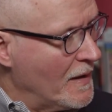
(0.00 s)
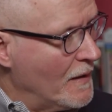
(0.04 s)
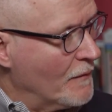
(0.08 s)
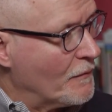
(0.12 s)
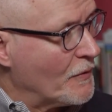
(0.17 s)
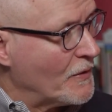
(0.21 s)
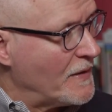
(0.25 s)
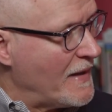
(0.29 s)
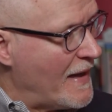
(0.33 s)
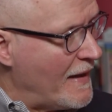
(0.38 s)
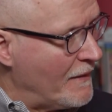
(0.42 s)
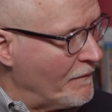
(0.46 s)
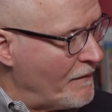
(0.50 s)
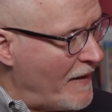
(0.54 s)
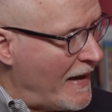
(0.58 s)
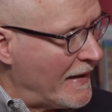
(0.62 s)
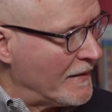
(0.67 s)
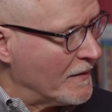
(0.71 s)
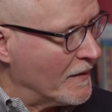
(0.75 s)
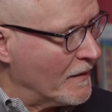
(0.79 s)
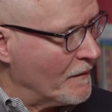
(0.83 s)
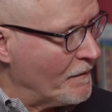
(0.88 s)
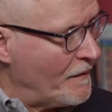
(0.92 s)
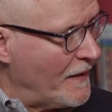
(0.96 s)
for
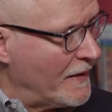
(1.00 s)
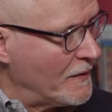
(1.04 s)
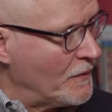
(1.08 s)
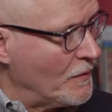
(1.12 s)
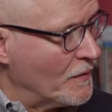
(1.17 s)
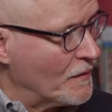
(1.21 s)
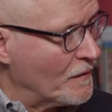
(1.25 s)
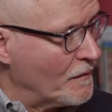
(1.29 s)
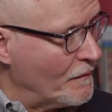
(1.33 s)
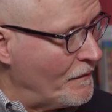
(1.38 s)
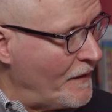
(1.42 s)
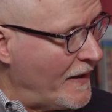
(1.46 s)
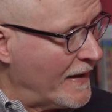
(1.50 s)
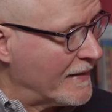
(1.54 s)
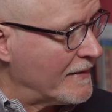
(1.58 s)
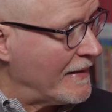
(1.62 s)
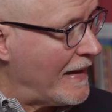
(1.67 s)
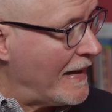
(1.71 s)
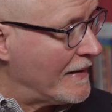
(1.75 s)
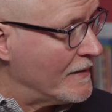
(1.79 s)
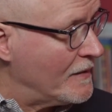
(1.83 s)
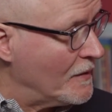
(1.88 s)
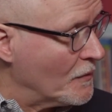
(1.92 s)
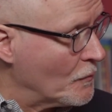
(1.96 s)
nonviolent offenders, in fact,
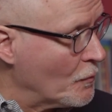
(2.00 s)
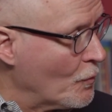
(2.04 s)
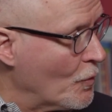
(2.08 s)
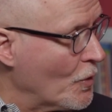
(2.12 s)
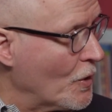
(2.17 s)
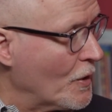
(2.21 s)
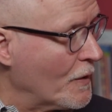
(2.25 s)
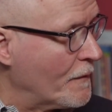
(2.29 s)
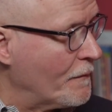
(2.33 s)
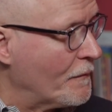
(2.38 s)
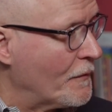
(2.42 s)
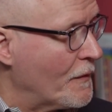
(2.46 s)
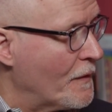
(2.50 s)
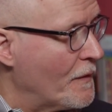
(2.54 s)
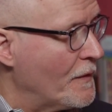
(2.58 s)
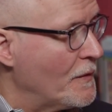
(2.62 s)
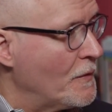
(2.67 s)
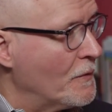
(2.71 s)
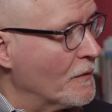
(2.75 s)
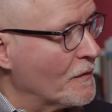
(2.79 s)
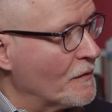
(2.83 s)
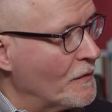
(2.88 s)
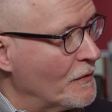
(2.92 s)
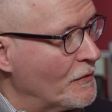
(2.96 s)
I did work for the
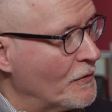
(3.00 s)
U.S.